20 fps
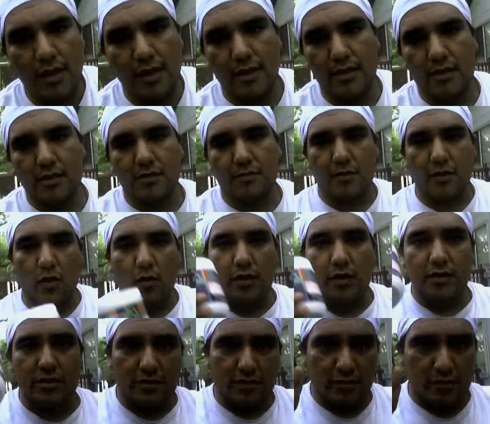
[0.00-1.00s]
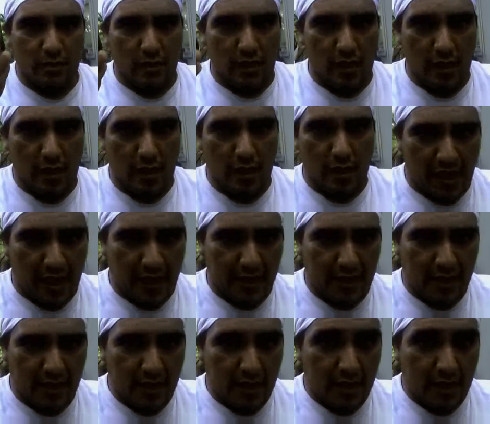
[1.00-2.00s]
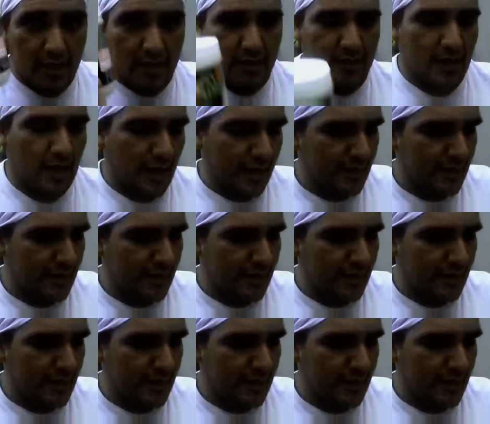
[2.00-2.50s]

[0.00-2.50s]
is we're going to apply the